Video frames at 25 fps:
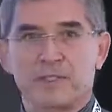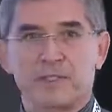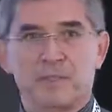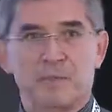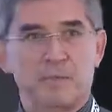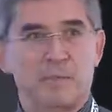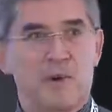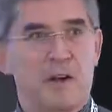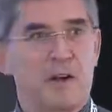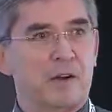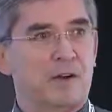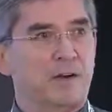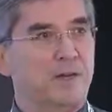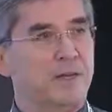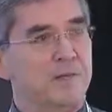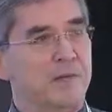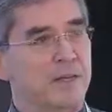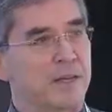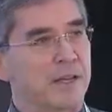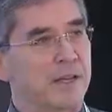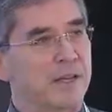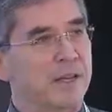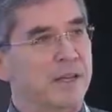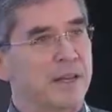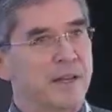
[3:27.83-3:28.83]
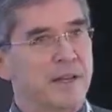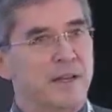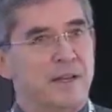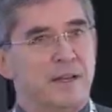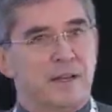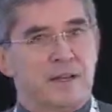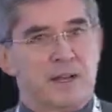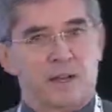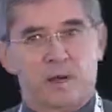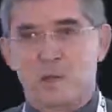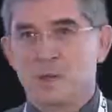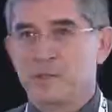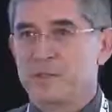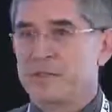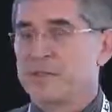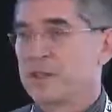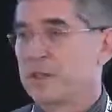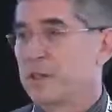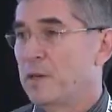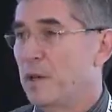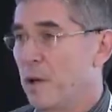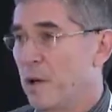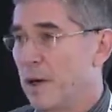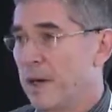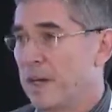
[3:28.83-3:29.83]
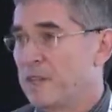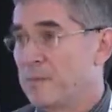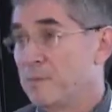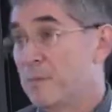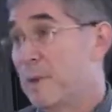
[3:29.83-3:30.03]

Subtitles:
thermography, acoustic noise.